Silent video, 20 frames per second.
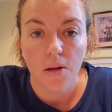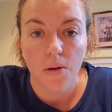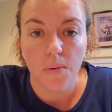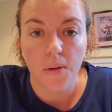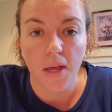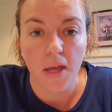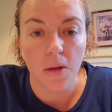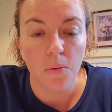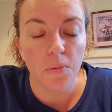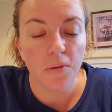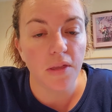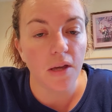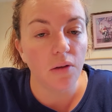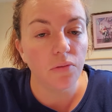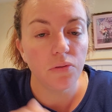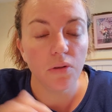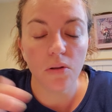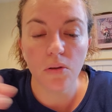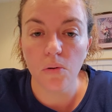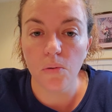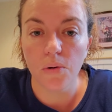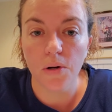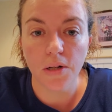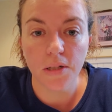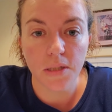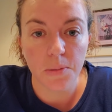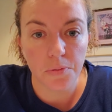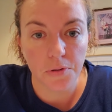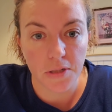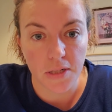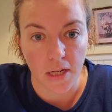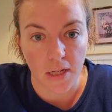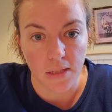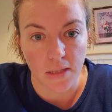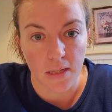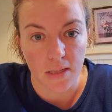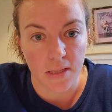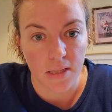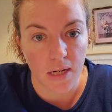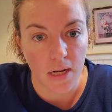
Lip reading: Okay, without the Lord to protect us